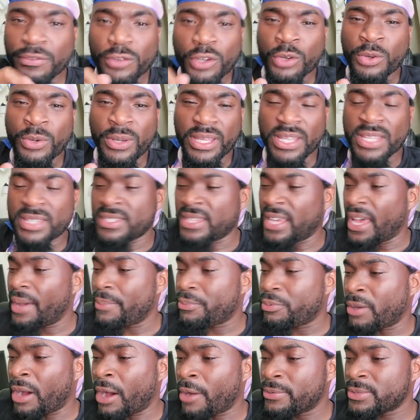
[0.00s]
give you a quick
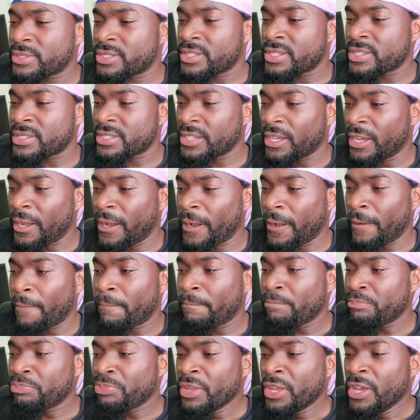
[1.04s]
example. I was just,
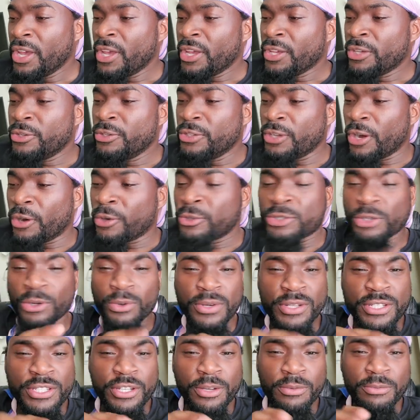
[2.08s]
um, you know,
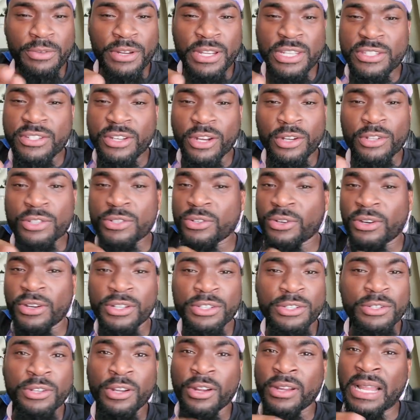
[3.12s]
doing some research
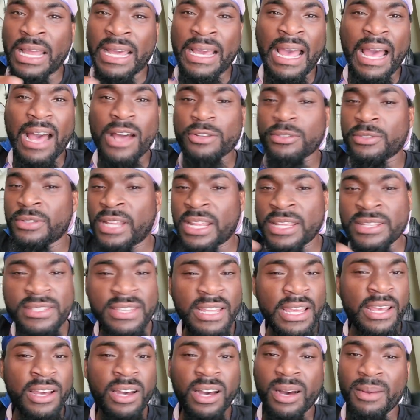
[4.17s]
on, you know, like how do they
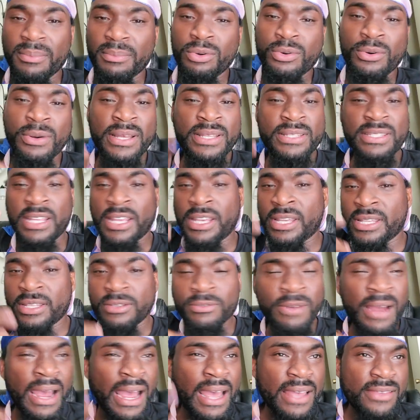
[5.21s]
stay humble as
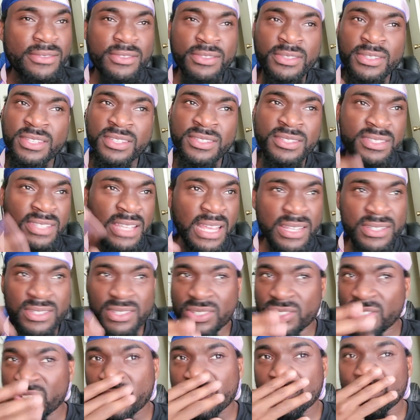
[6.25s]
they rise to success
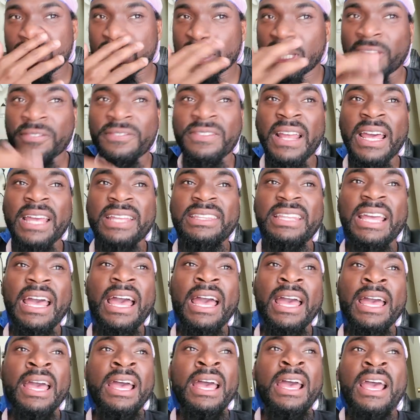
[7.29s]
and stuff like
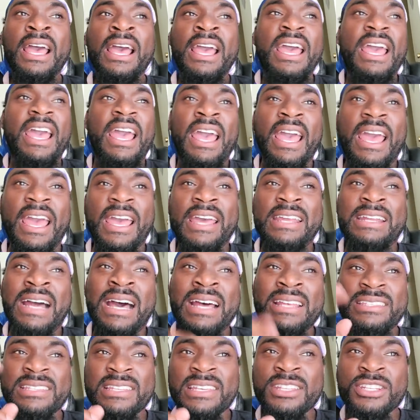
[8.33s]
that. And
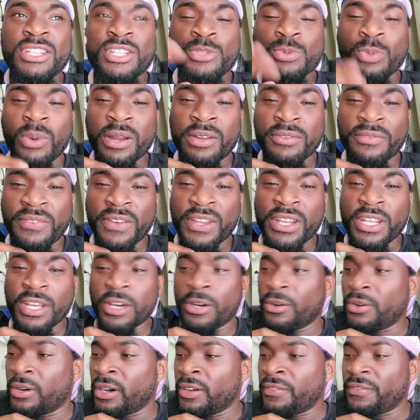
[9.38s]
I seen this one
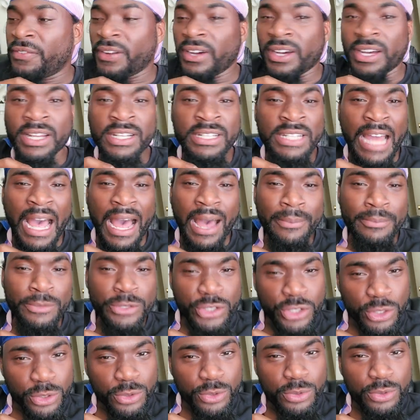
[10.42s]
video of, uh,
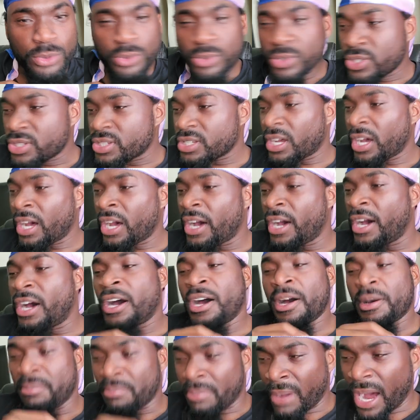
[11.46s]
Namjoon's,
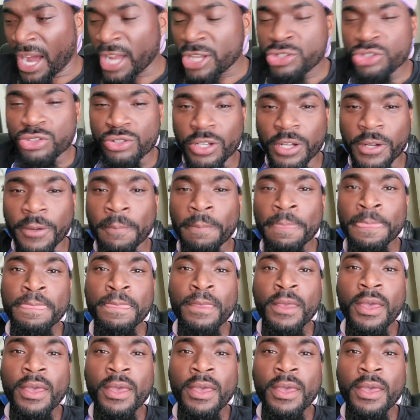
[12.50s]
uh, mantra,